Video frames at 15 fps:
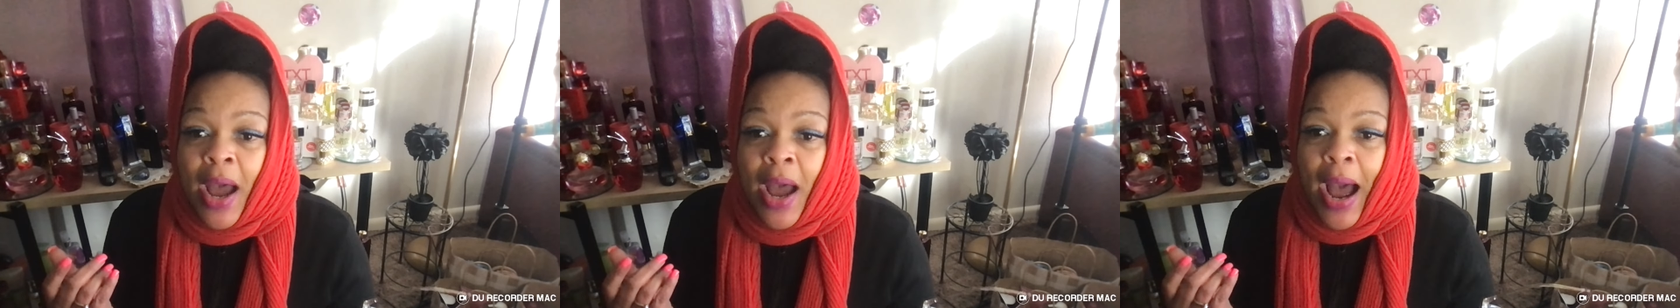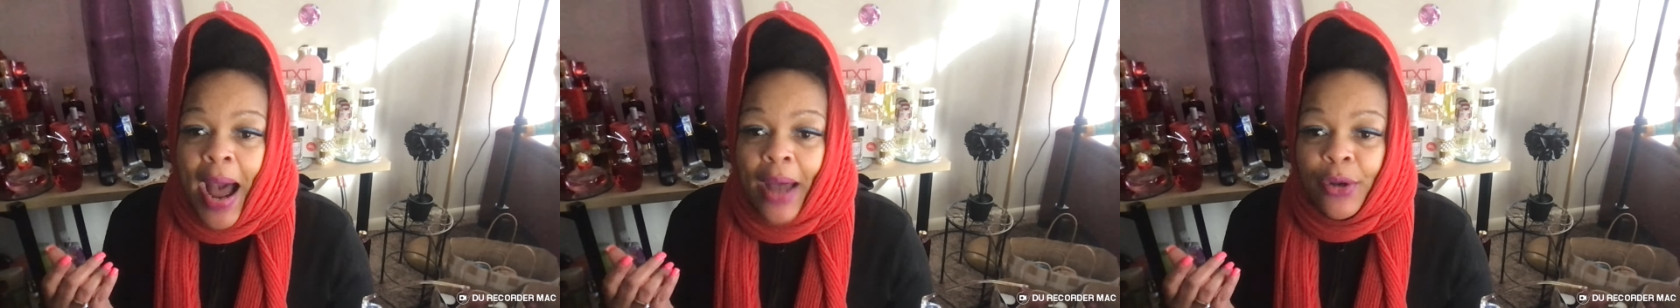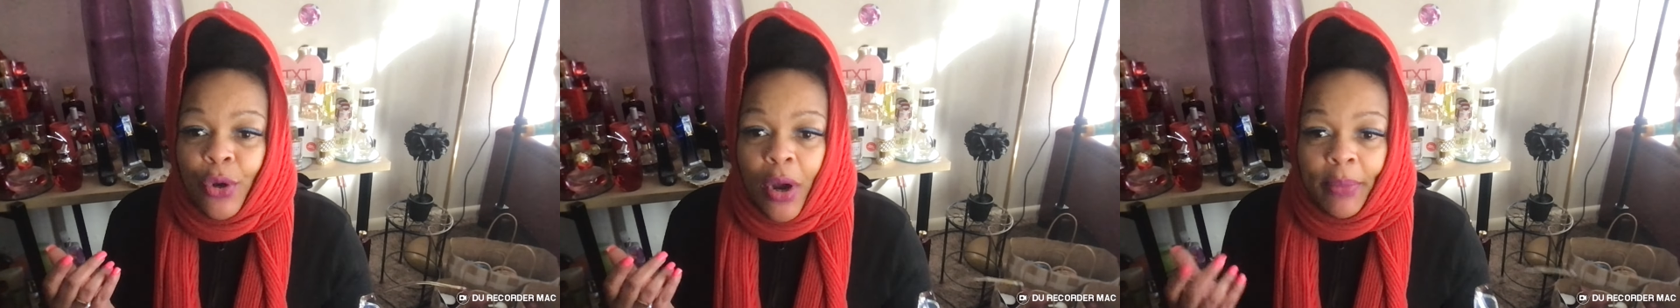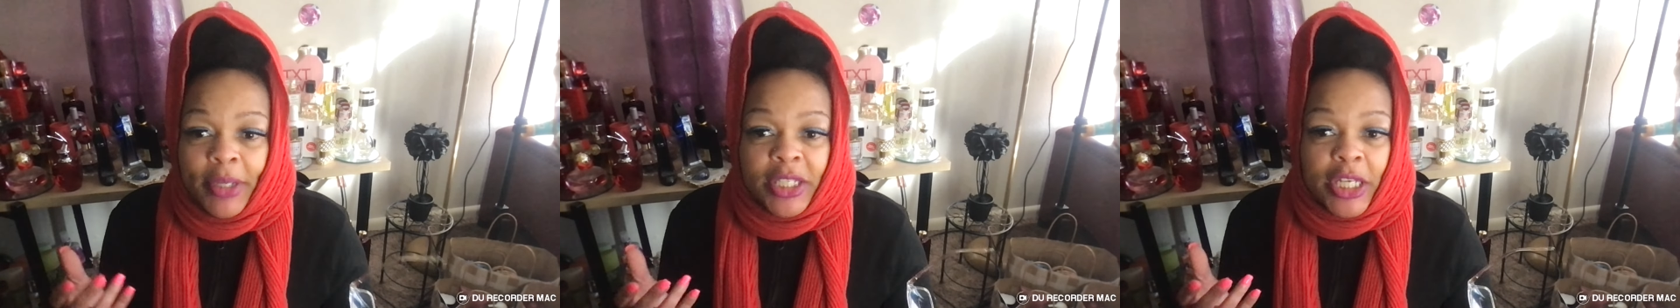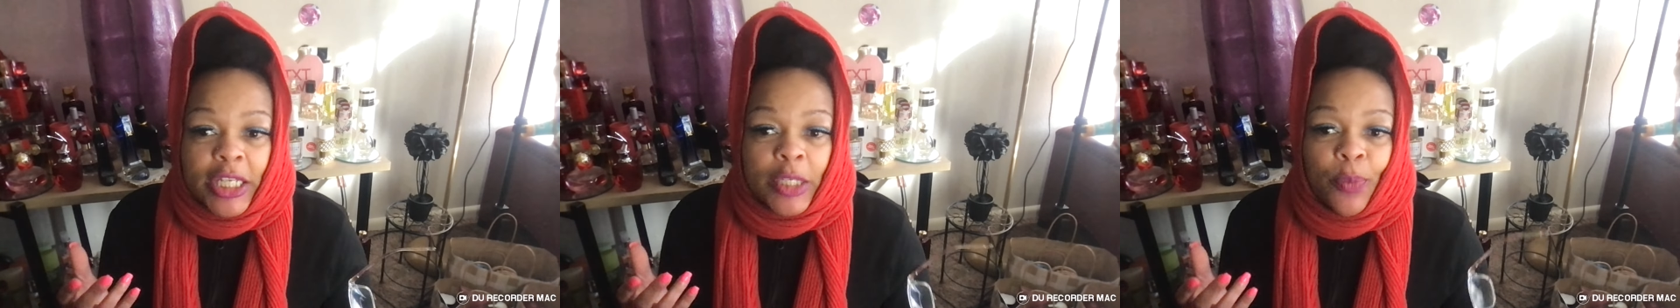I normally
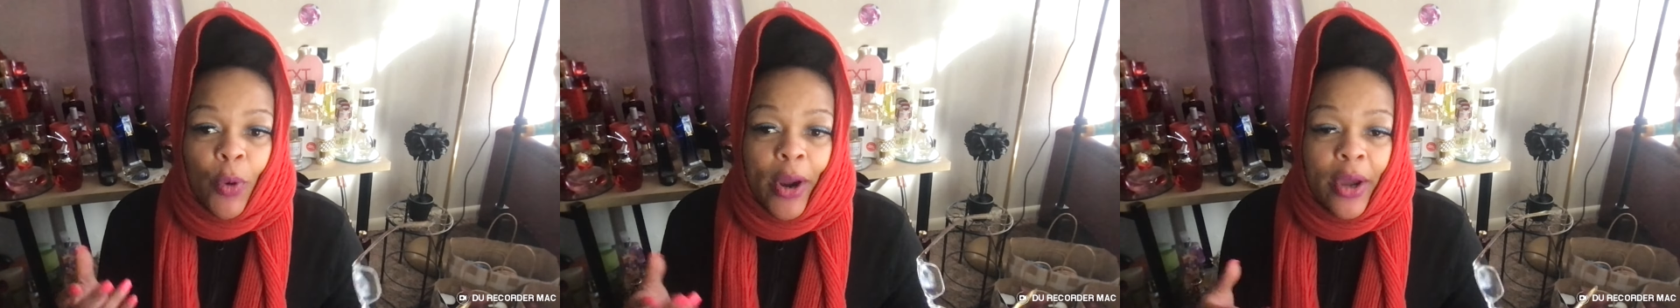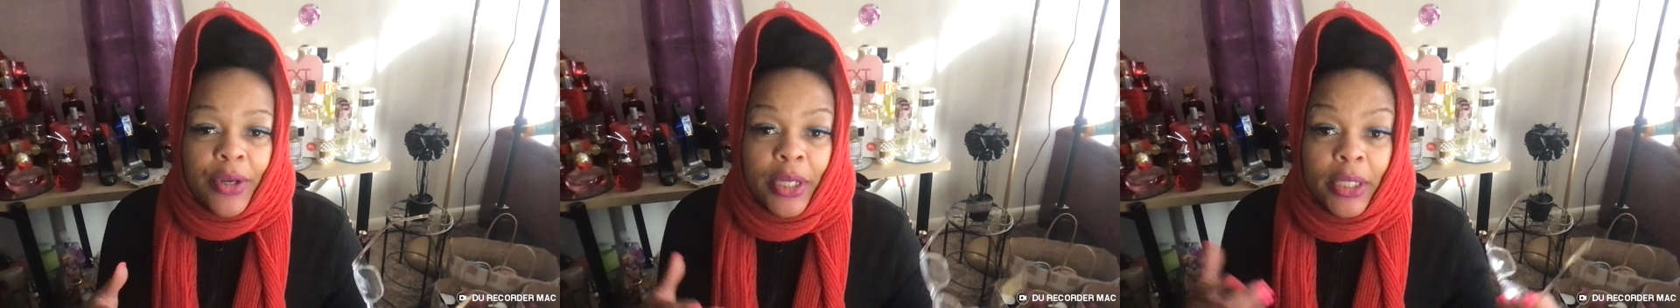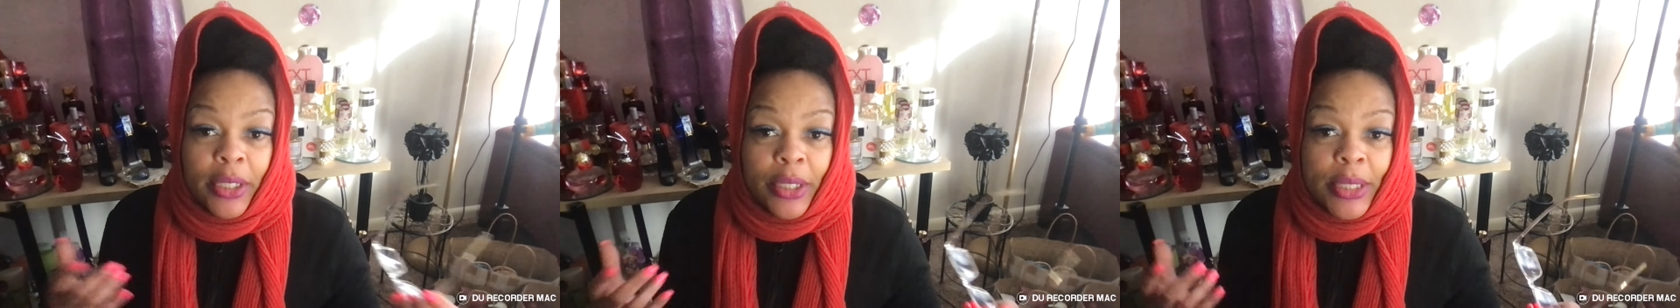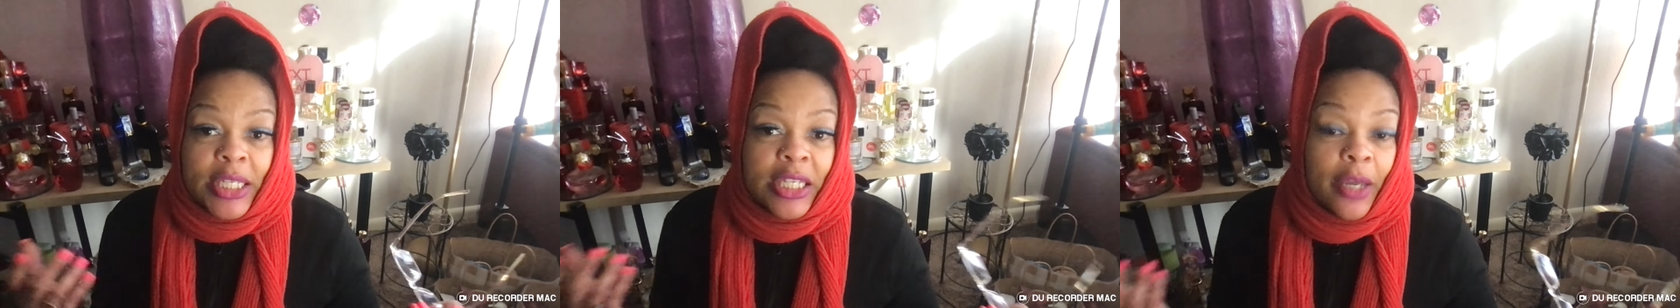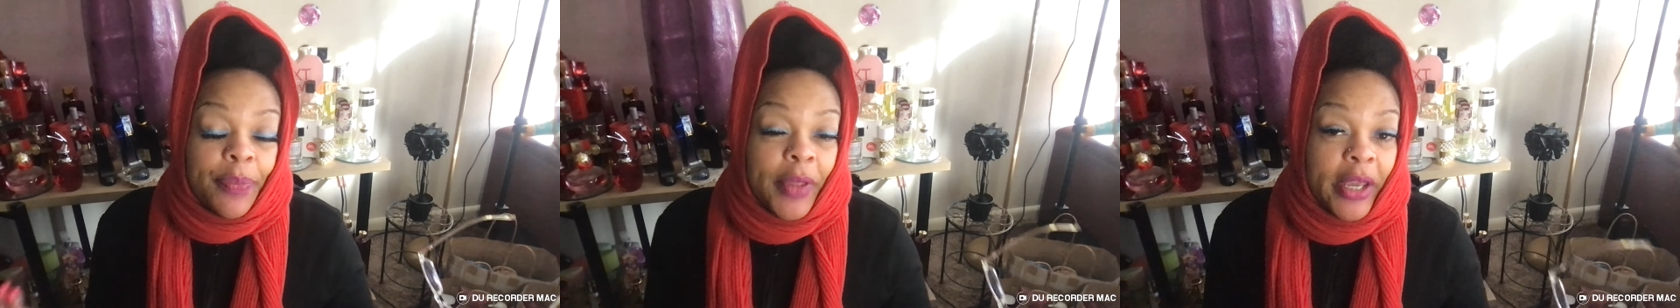just spray on a little
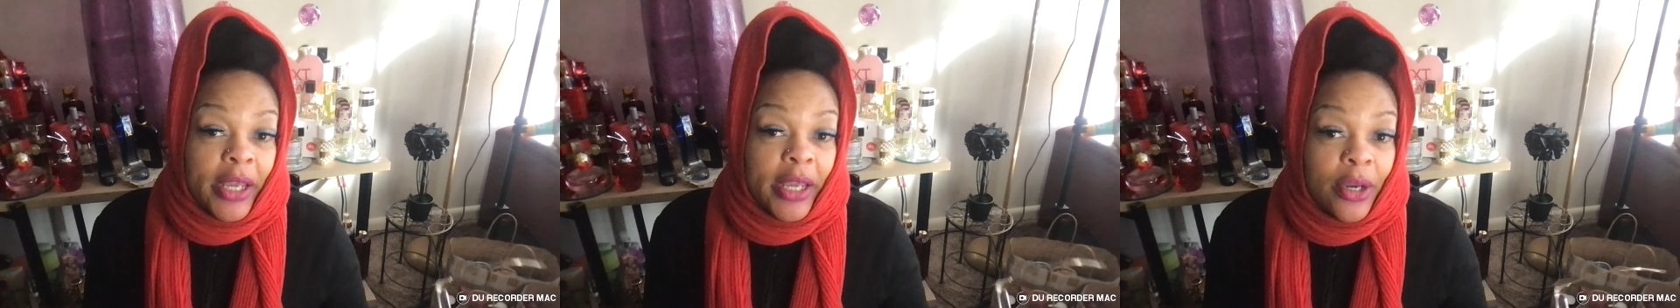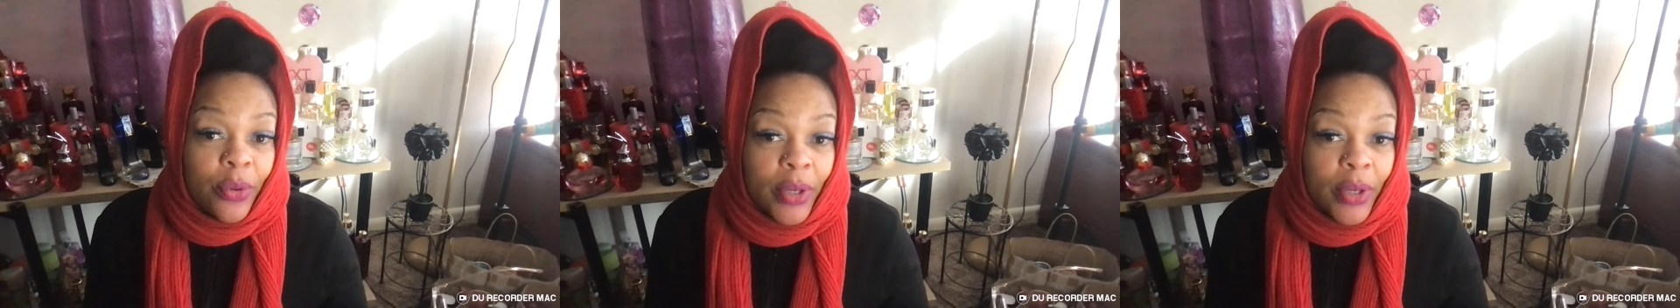something here